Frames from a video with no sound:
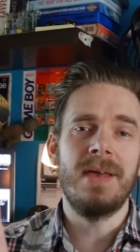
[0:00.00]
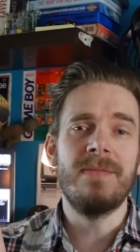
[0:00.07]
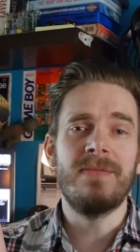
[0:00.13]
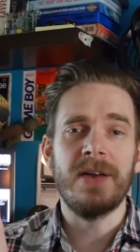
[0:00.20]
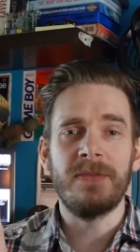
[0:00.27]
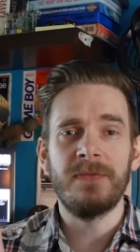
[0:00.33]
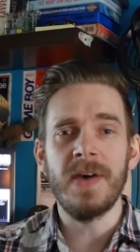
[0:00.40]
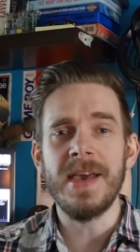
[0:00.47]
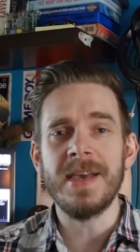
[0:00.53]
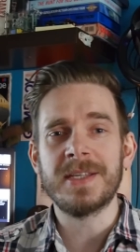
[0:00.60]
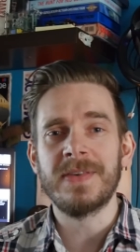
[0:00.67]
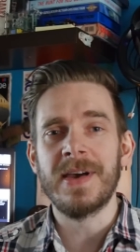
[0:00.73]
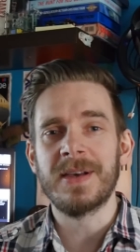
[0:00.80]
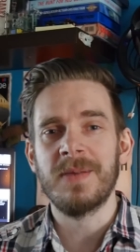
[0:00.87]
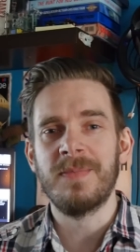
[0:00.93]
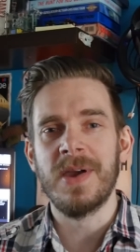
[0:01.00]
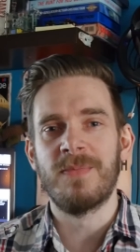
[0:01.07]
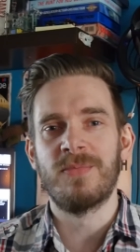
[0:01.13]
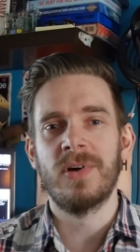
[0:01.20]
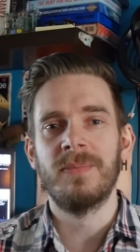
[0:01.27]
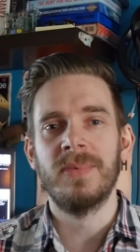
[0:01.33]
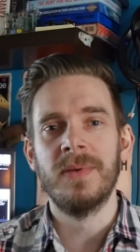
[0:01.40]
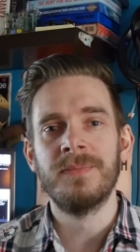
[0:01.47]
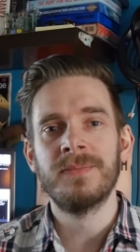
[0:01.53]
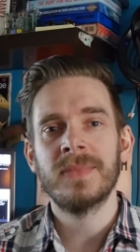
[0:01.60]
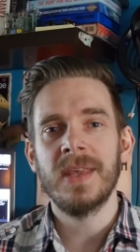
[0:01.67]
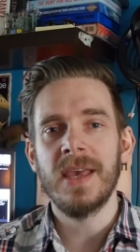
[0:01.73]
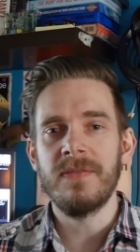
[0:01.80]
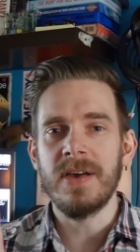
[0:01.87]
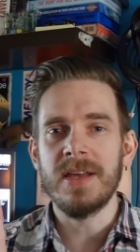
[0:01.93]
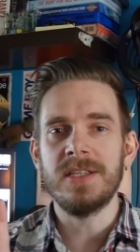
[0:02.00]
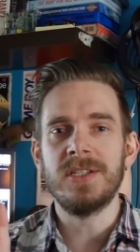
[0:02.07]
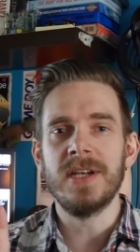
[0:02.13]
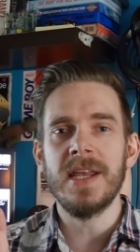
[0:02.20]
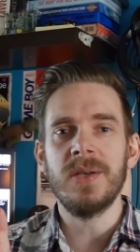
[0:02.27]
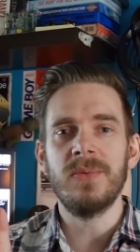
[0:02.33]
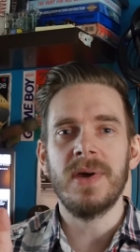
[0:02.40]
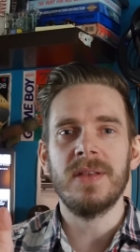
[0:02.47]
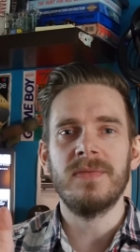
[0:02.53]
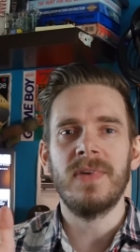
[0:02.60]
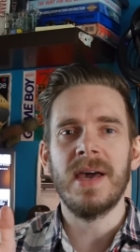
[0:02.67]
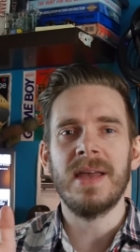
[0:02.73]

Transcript: if they're fakes that could be a problem. If they're genuine,